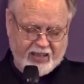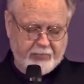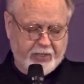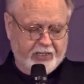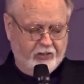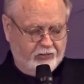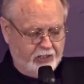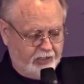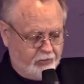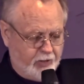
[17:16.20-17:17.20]
but
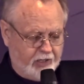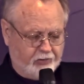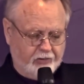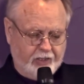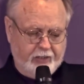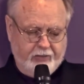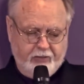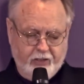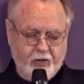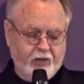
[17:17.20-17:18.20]
instead
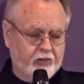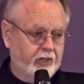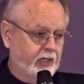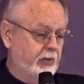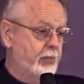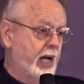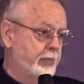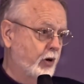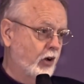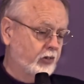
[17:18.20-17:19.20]
congratulated my
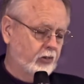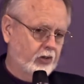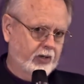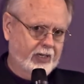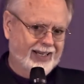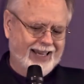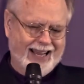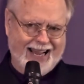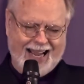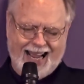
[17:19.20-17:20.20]
boss on
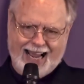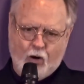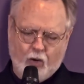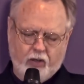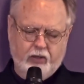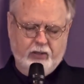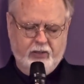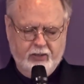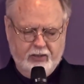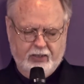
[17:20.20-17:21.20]
our
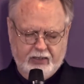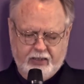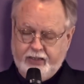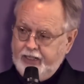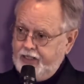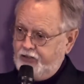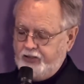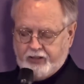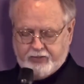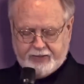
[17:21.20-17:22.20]

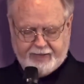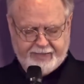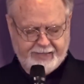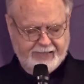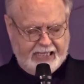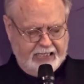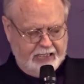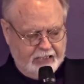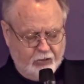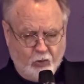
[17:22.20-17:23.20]
initiative.
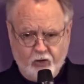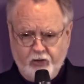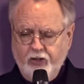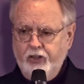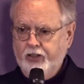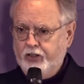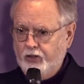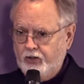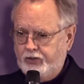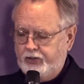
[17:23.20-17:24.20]
Washington, of
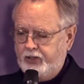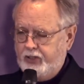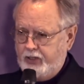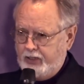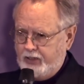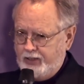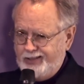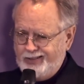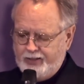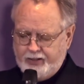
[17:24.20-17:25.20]
course,
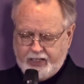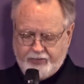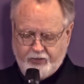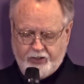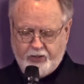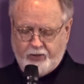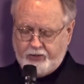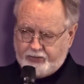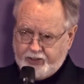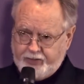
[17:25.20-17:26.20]
never
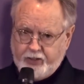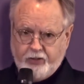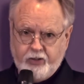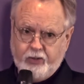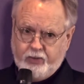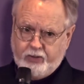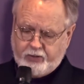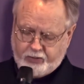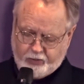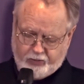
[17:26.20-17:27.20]
noticed that their new
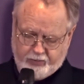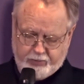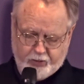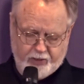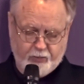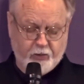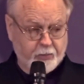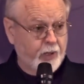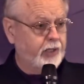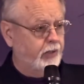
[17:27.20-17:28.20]
Trojan pony was
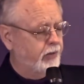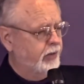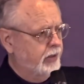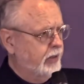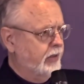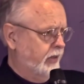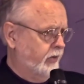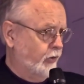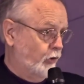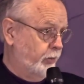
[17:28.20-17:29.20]
pregnant,
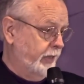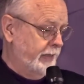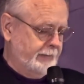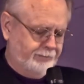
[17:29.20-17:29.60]
so to speak,